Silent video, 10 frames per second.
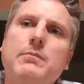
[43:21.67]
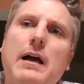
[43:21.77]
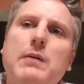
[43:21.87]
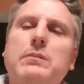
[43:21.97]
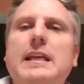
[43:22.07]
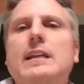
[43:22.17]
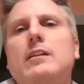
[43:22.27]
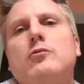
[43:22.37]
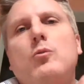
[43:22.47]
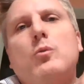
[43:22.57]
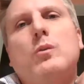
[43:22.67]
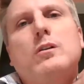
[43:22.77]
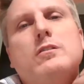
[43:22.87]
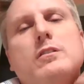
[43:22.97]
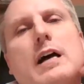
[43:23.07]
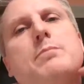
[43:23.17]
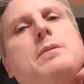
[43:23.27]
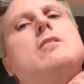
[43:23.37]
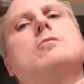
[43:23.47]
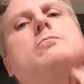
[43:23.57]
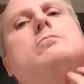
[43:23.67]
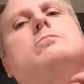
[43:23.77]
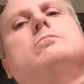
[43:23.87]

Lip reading: I'm leaning towards IPO.